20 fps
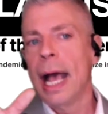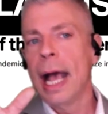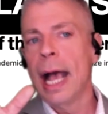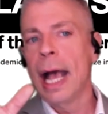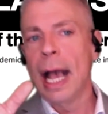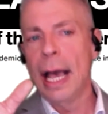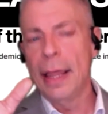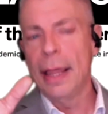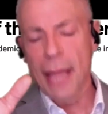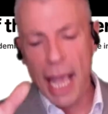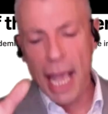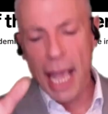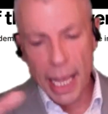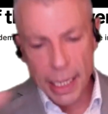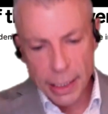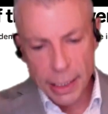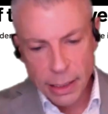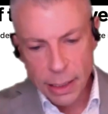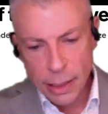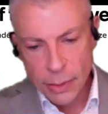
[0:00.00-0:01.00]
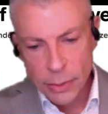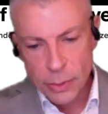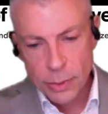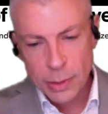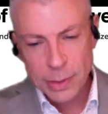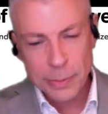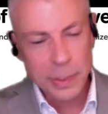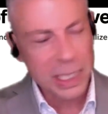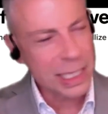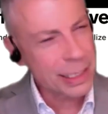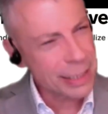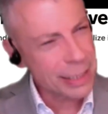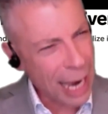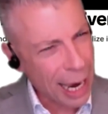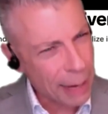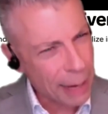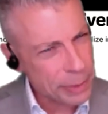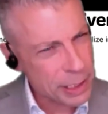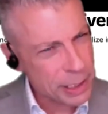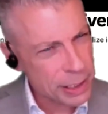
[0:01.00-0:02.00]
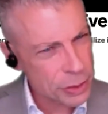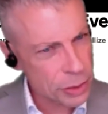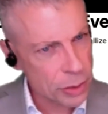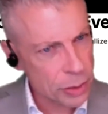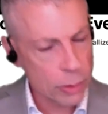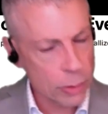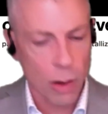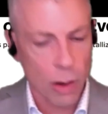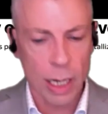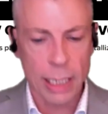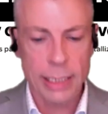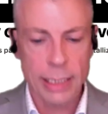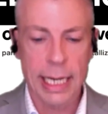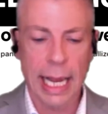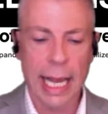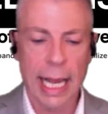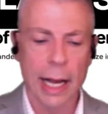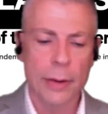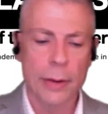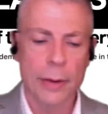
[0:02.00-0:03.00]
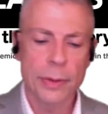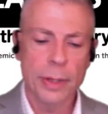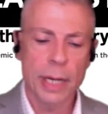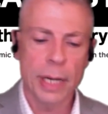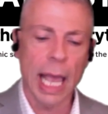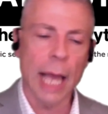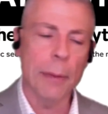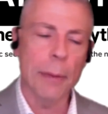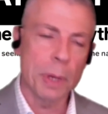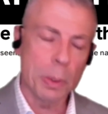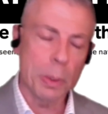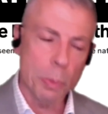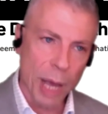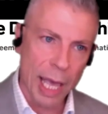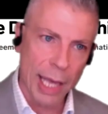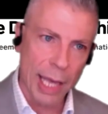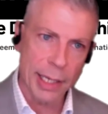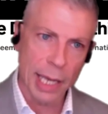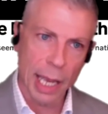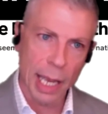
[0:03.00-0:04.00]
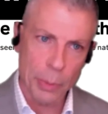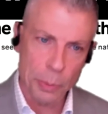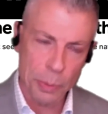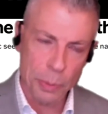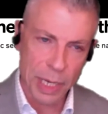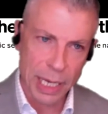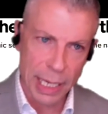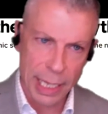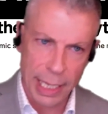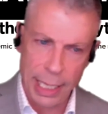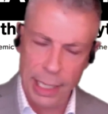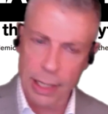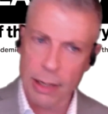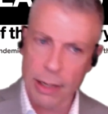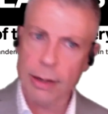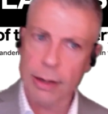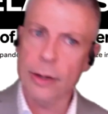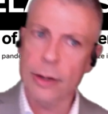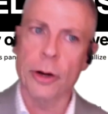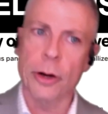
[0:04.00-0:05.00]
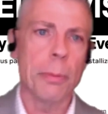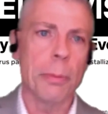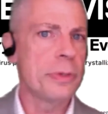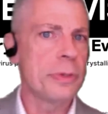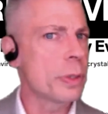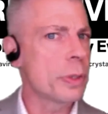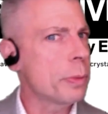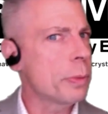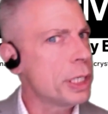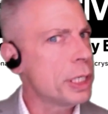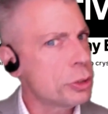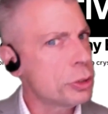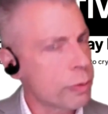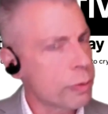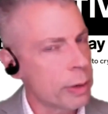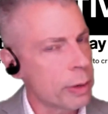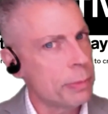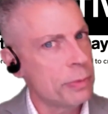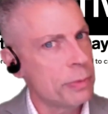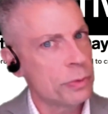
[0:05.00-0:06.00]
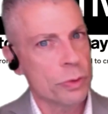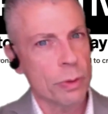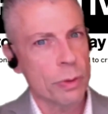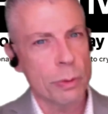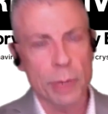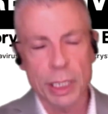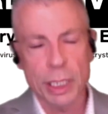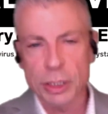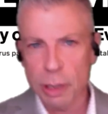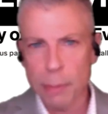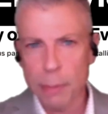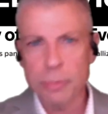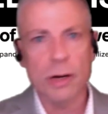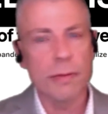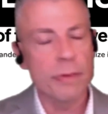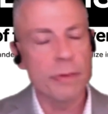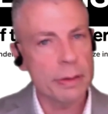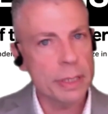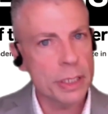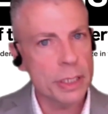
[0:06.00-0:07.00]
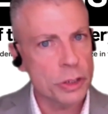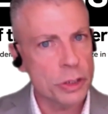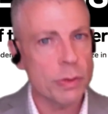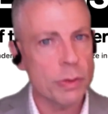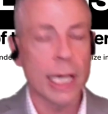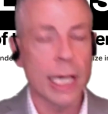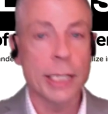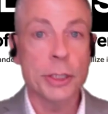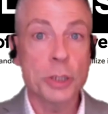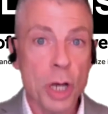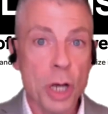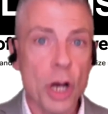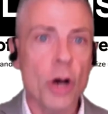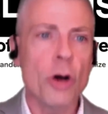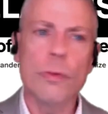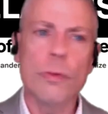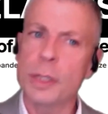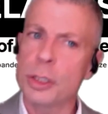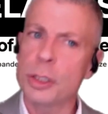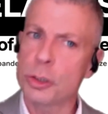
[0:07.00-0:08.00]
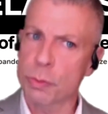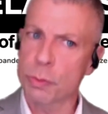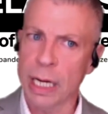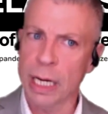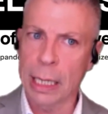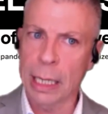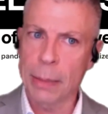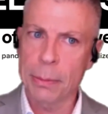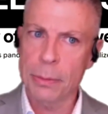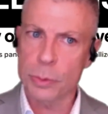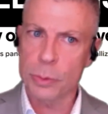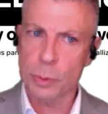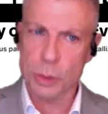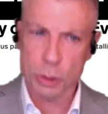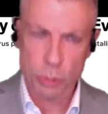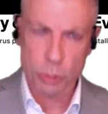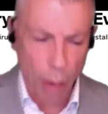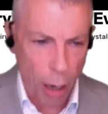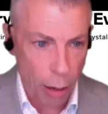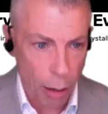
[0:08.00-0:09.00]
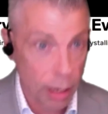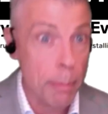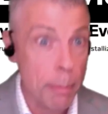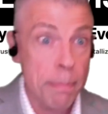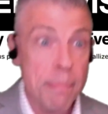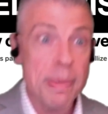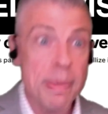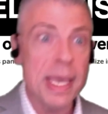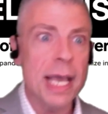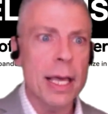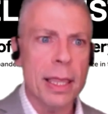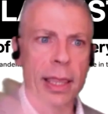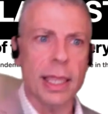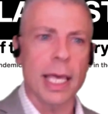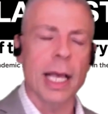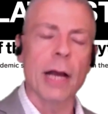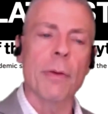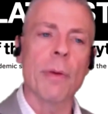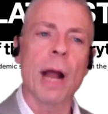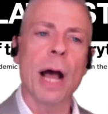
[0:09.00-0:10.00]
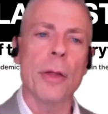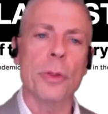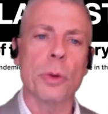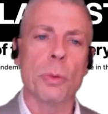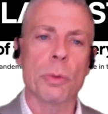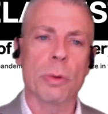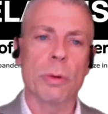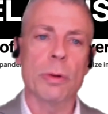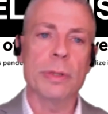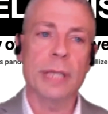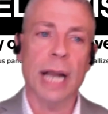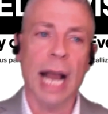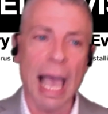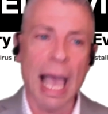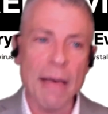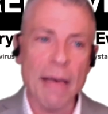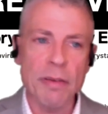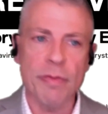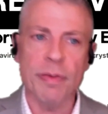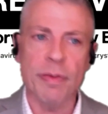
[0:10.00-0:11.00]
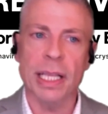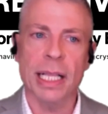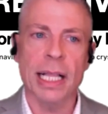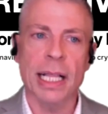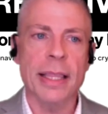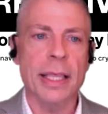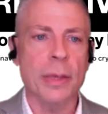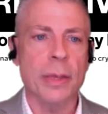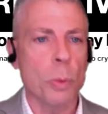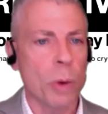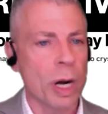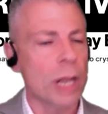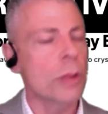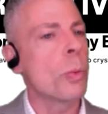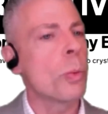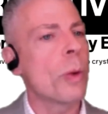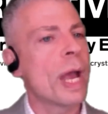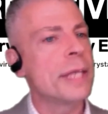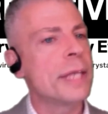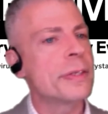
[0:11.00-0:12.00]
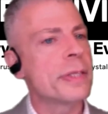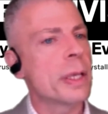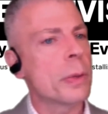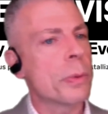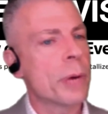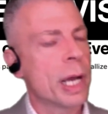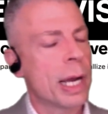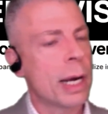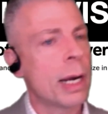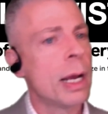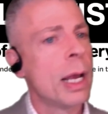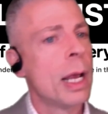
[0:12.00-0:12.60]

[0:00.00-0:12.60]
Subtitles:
And then we adapted to lockdown, and we went and we hid in our homes, and we dreamt our very strange COVID dreams, which are a big thing around the world. And I have a feeling that one of the ways that we're